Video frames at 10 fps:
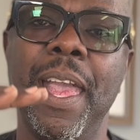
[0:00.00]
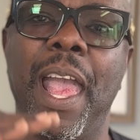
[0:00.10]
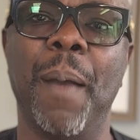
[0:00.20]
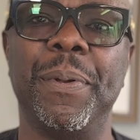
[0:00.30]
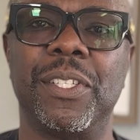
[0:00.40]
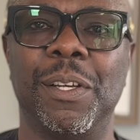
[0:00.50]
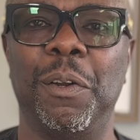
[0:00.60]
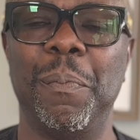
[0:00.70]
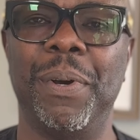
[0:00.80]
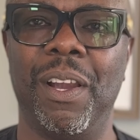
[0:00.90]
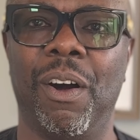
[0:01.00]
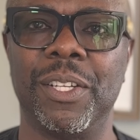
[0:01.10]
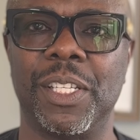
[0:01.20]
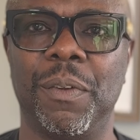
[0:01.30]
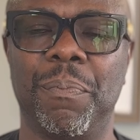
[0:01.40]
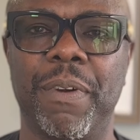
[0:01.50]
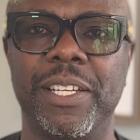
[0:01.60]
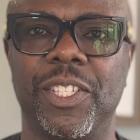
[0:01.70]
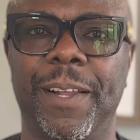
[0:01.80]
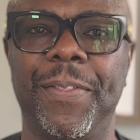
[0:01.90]
episode, but also
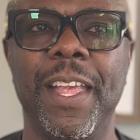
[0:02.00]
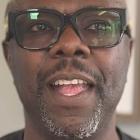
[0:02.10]
depression.